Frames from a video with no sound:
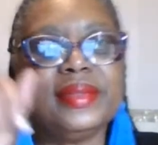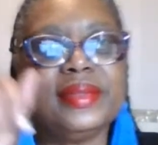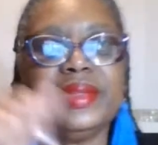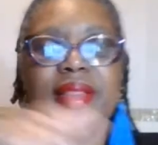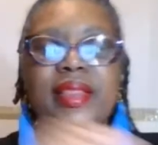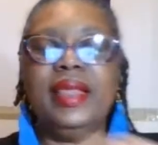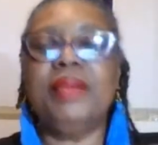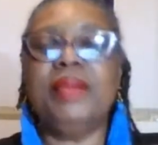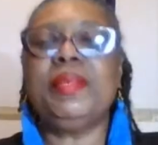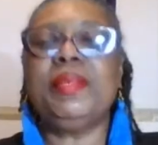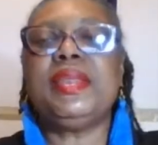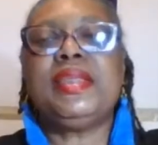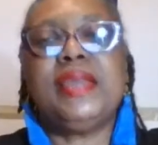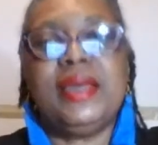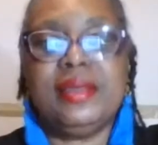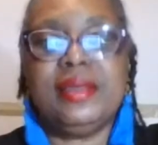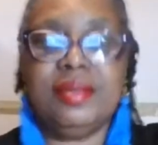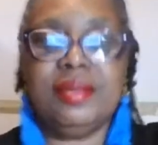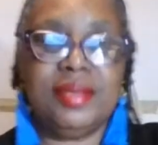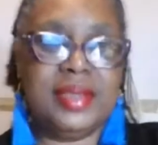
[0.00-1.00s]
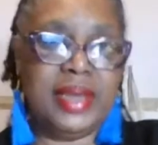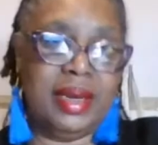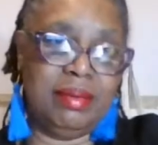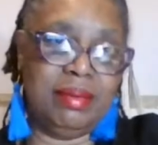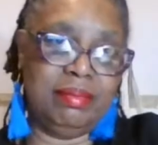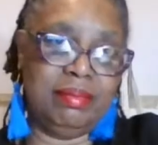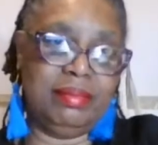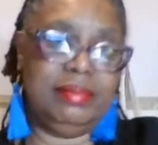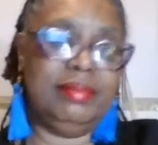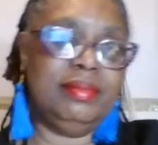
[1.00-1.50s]
Let me tell you
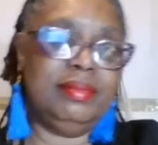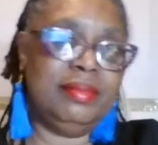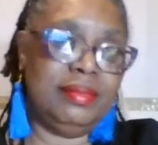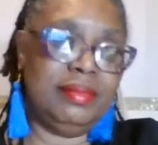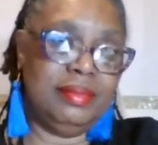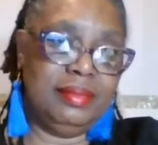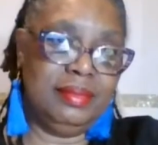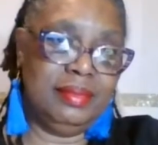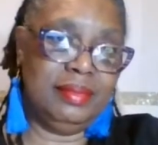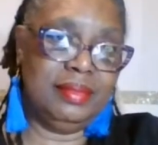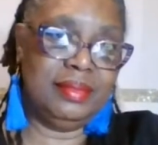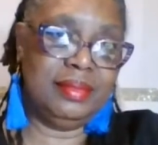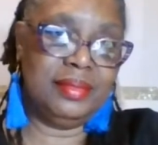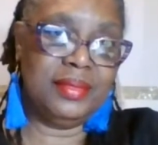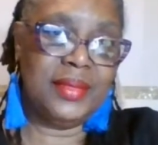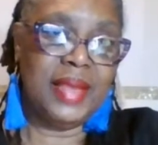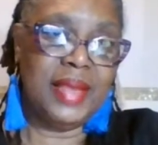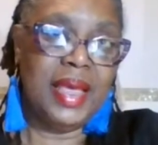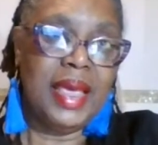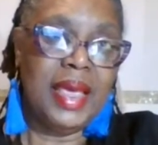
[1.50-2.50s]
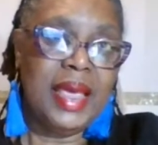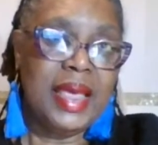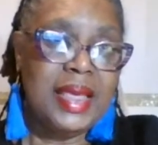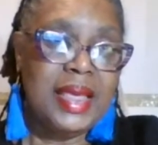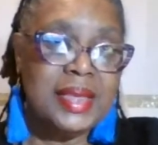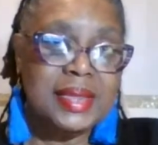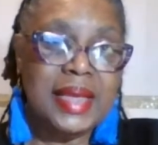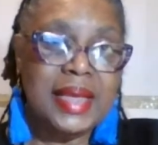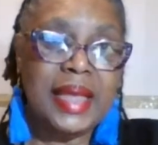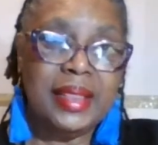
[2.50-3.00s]
something.
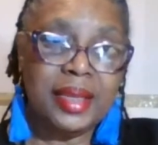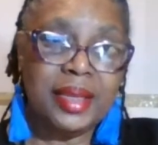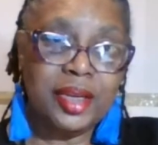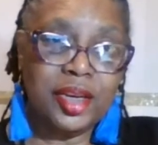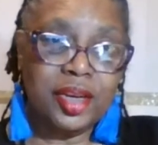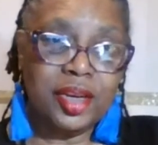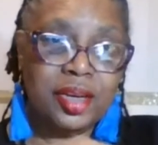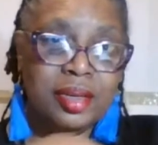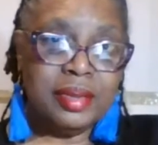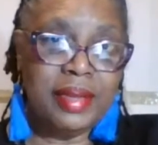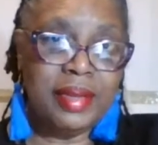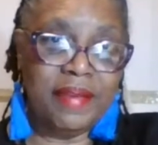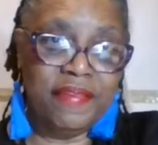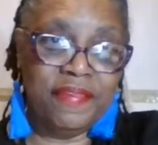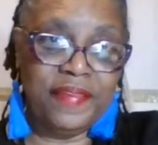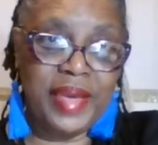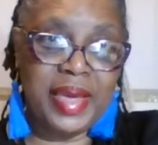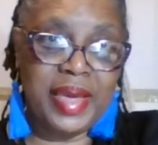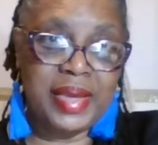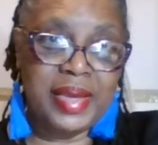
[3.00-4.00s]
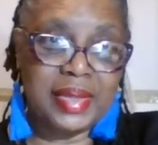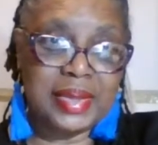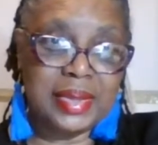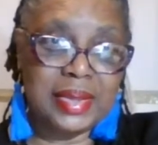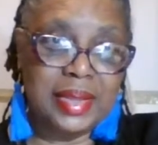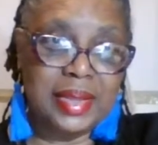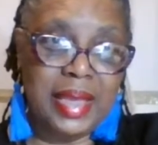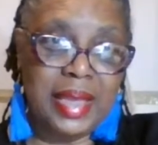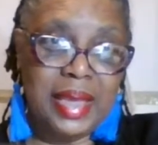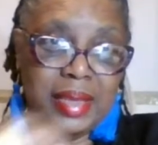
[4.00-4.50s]
Is that the girl that faked
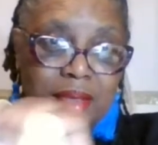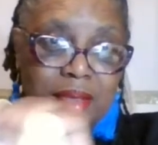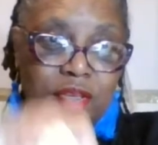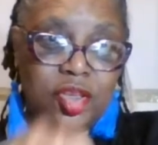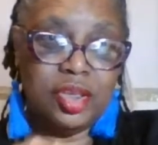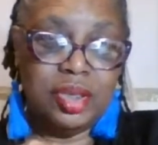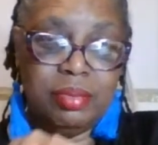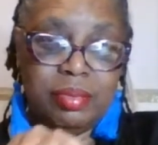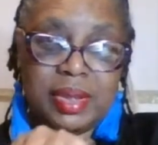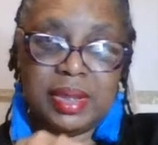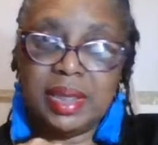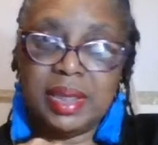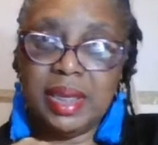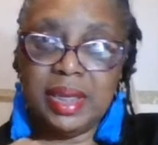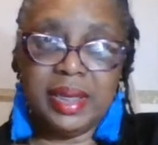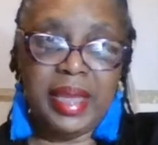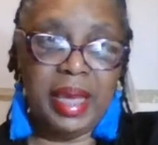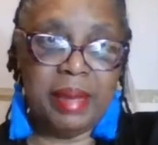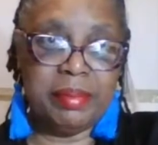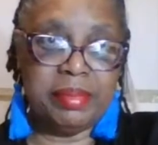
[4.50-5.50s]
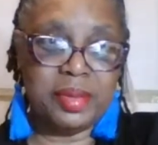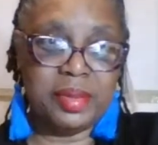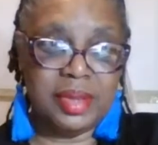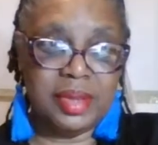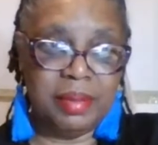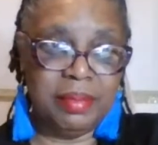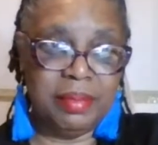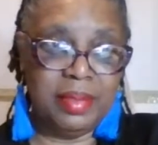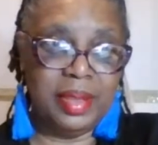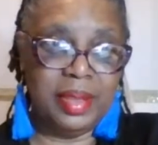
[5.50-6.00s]
that she was kidnapped or
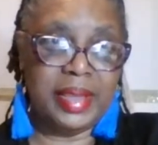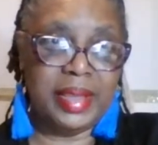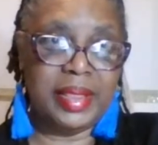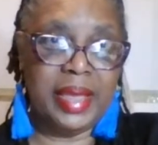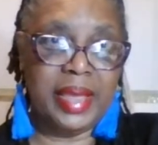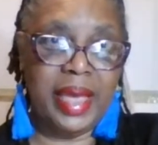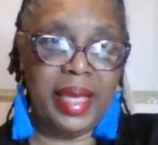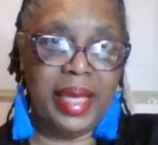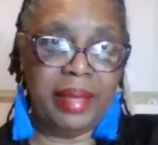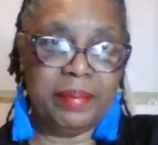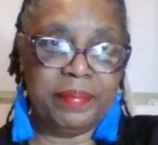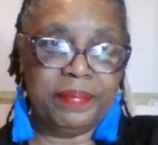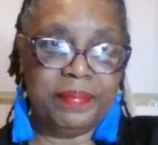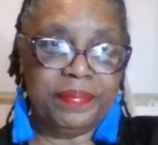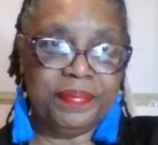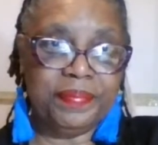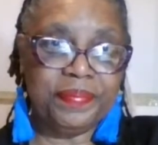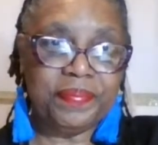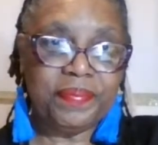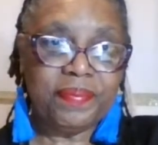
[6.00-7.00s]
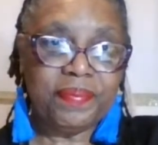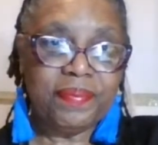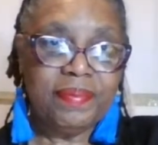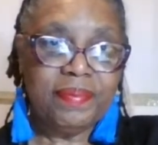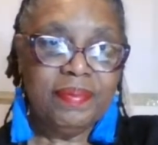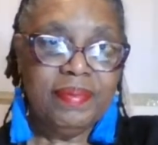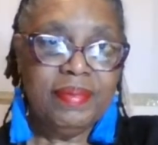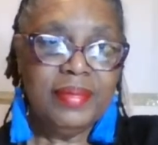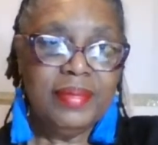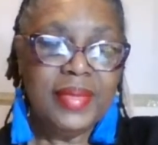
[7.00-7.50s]
something like that?
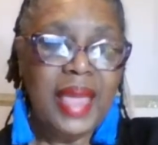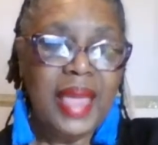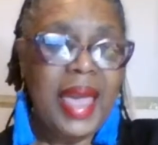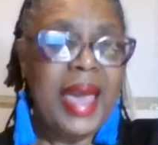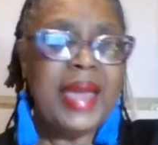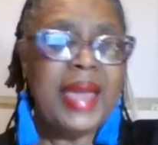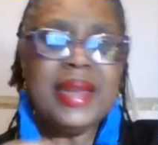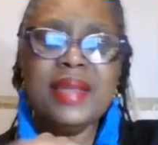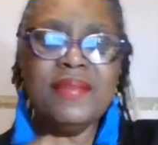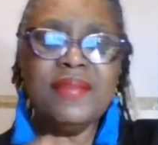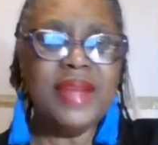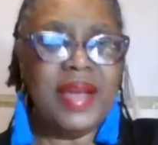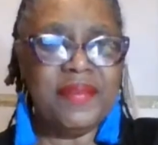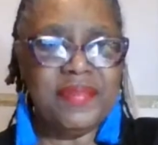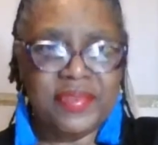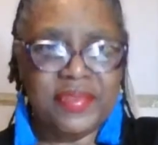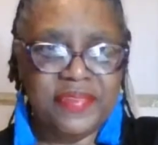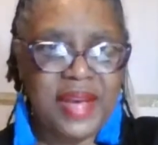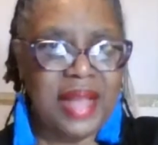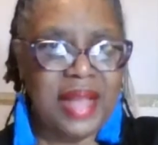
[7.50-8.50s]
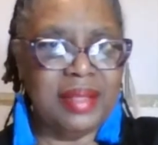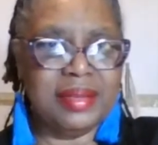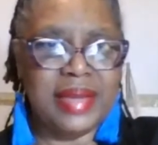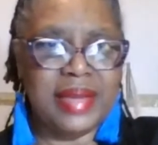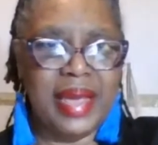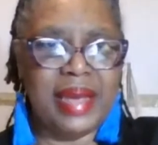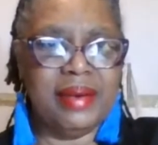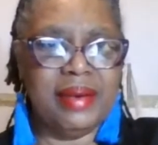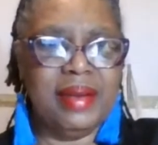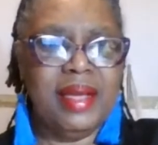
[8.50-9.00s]
I didn't even have to follow
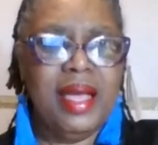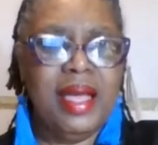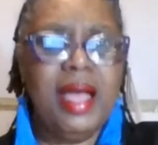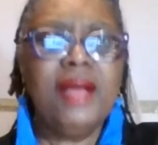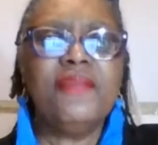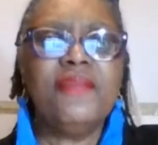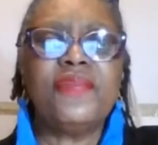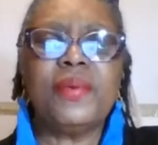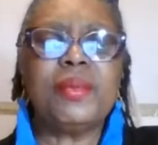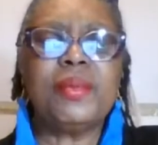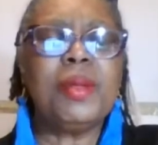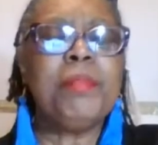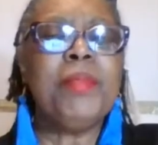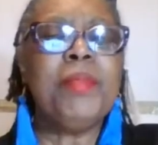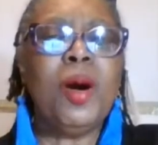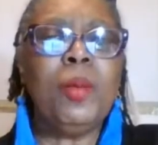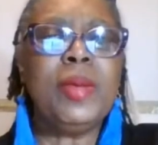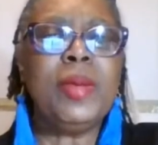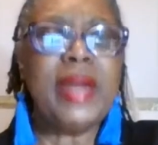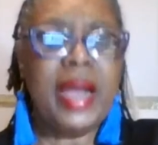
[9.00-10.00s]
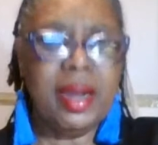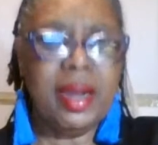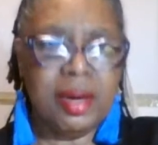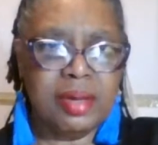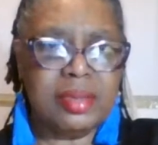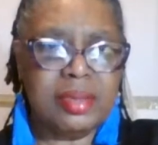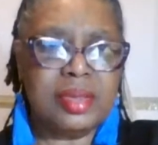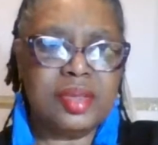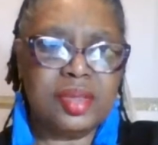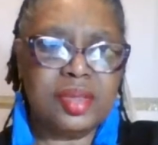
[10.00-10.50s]
that. From the moment I
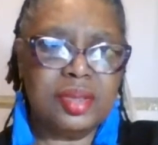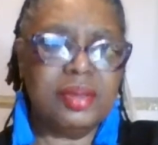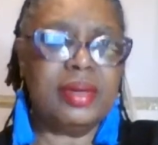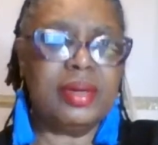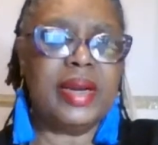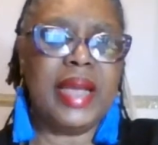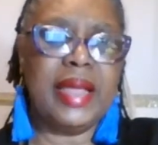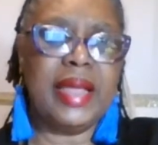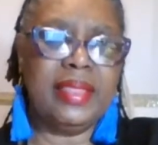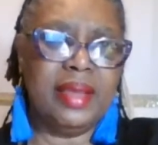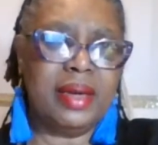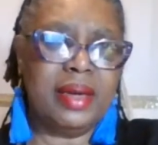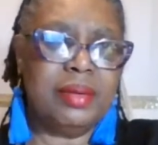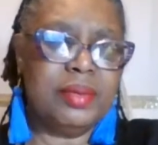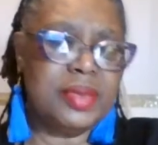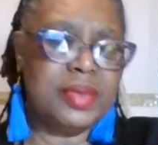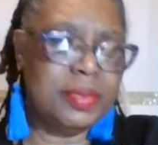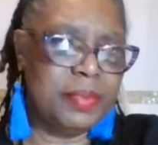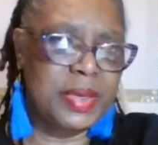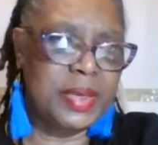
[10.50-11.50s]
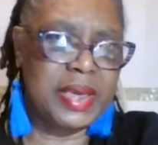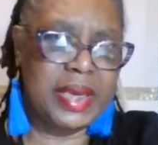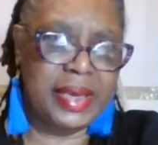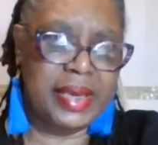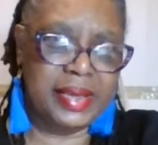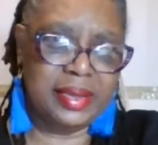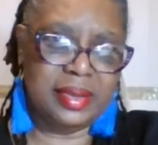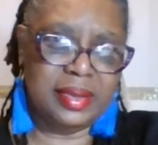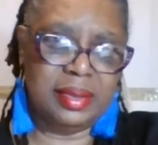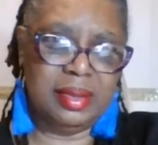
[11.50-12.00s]
heard the story, I thought it was
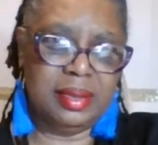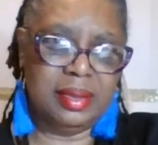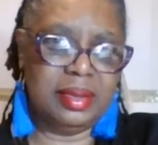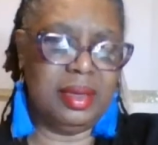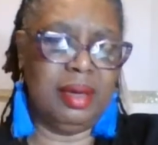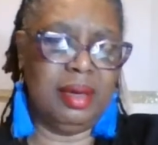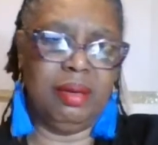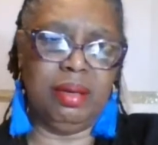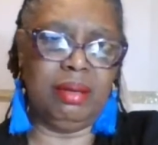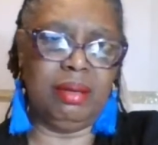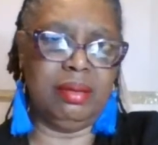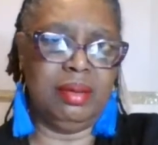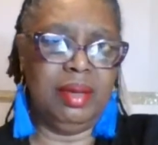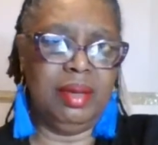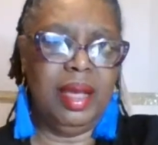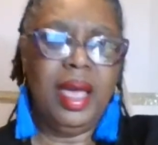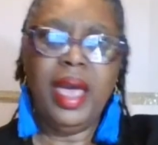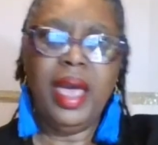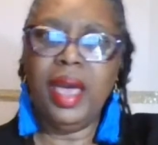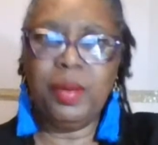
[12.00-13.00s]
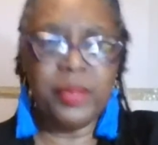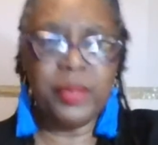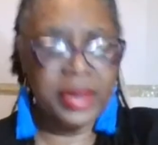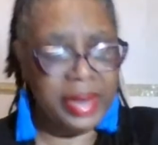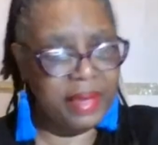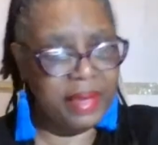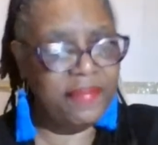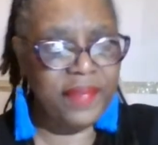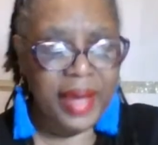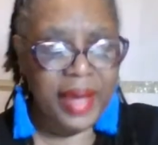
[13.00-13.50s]
BS. So, and when
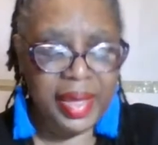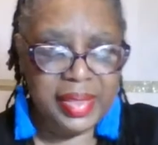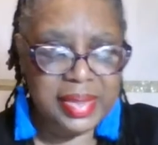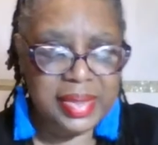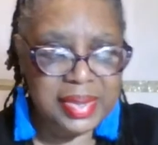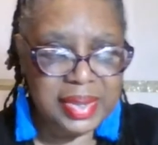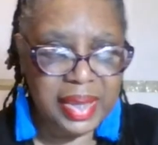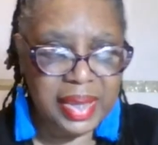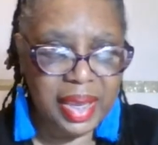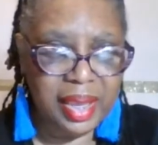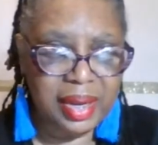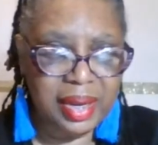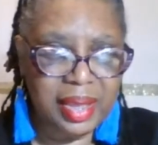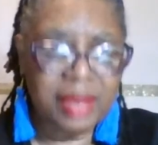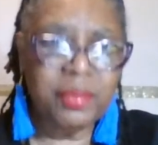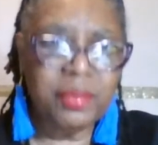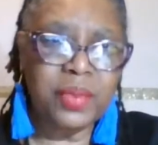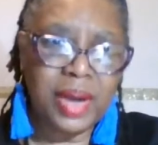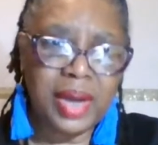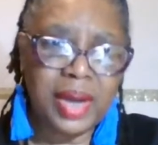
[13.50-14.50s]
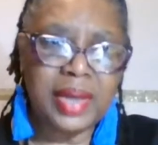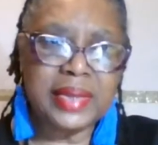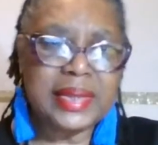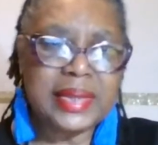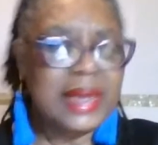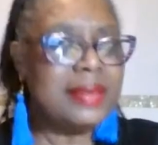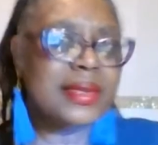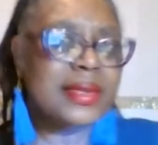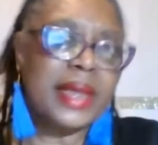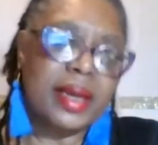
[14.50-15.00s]
they finally said it was,
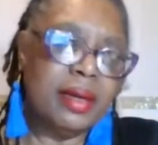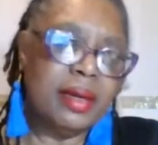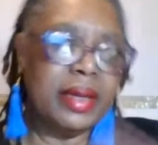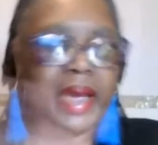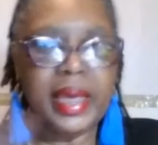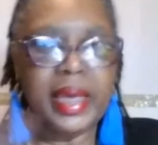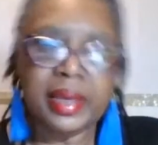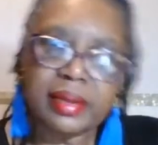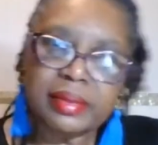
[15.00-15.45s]
I was like, okay,